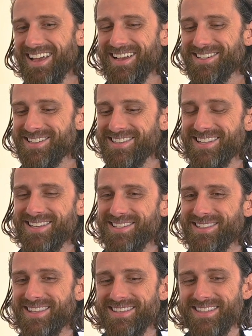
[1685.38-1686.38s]
it's just this
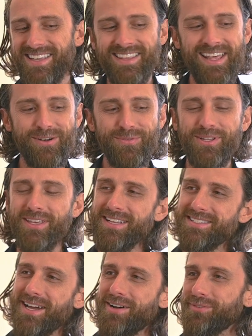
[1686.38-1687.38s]
this thing that I really get
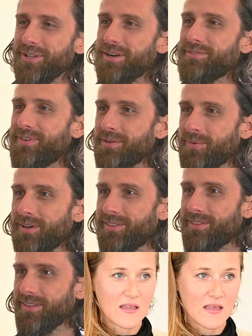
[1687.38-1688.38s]
to have a lot of fun with.
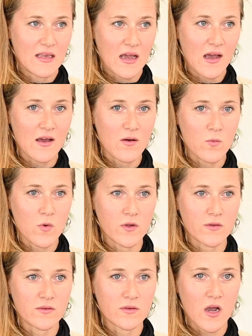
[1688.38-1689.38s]
Yeah,
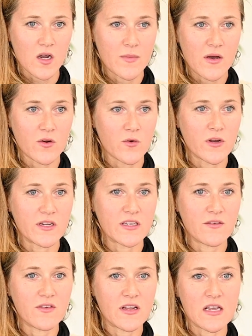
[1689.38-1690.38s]
well, talk about
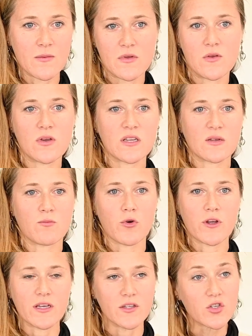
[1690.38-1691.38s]
creativity. I mean, you get to
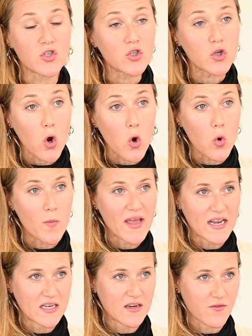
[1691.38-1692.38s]
bring in so
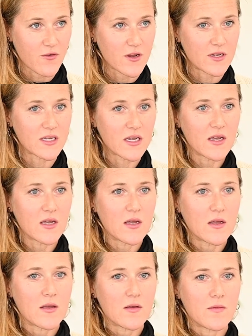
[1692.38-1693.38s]
many different
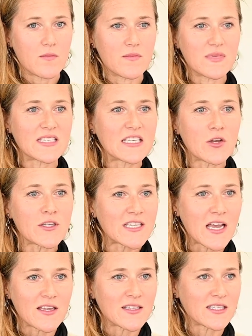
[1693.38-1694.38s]
skill
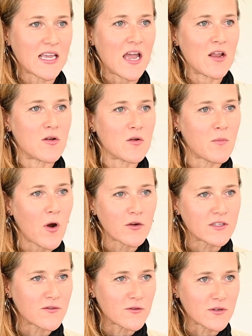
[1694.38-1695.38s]
sets and
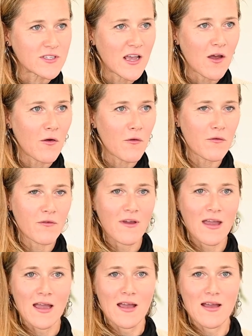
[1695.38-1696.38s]
parts of yourself
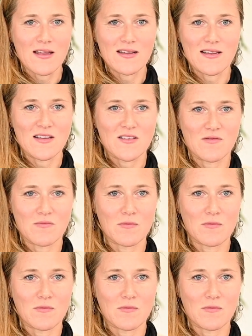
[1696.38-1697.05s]
and